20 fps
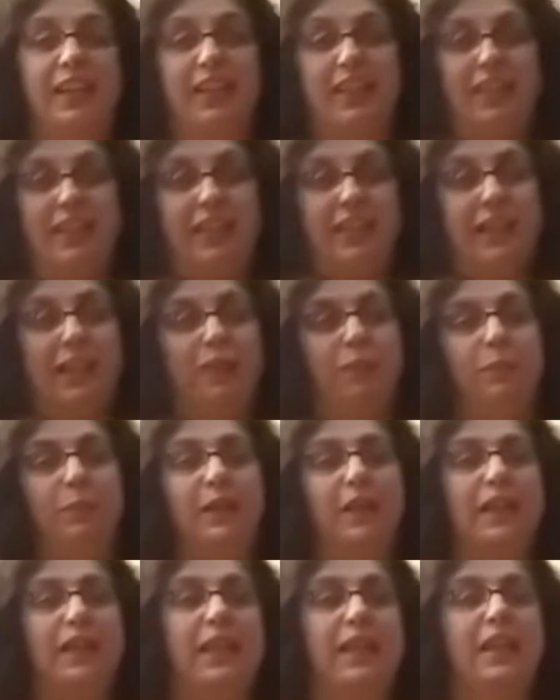and yay
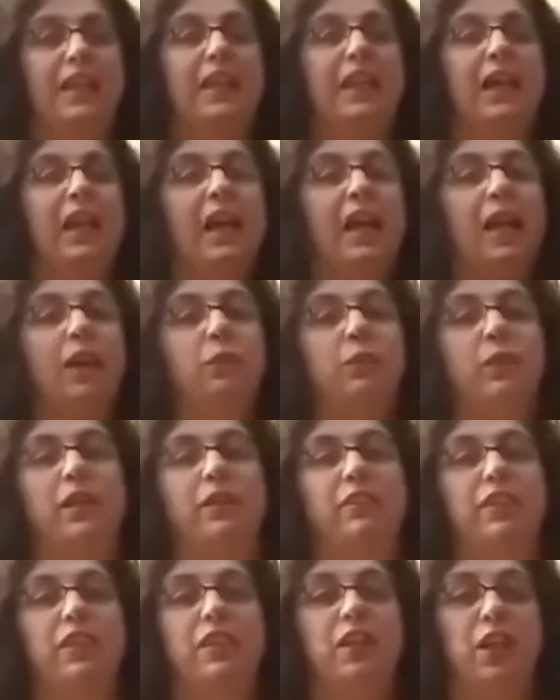me, and
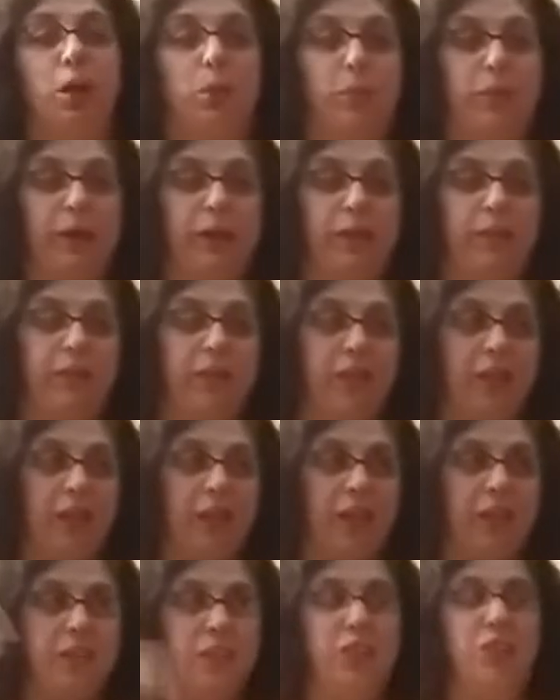whatever. But
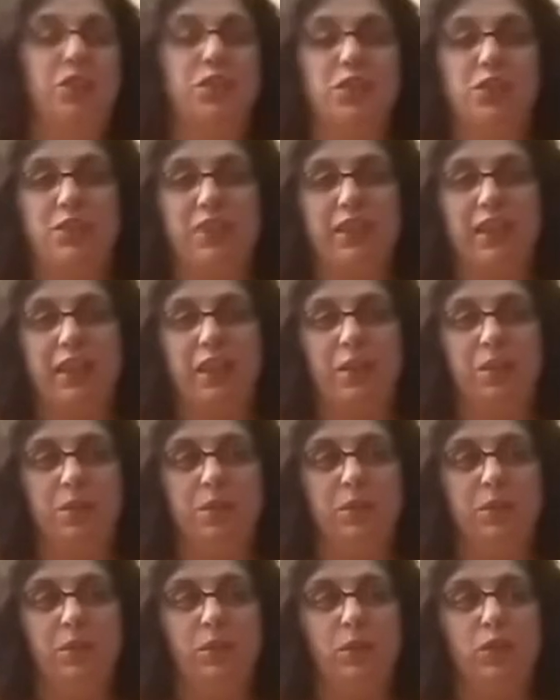to do this video,
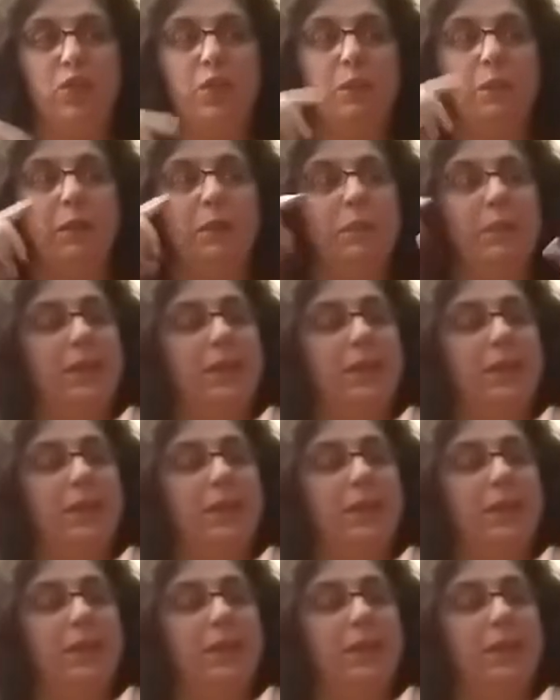some people had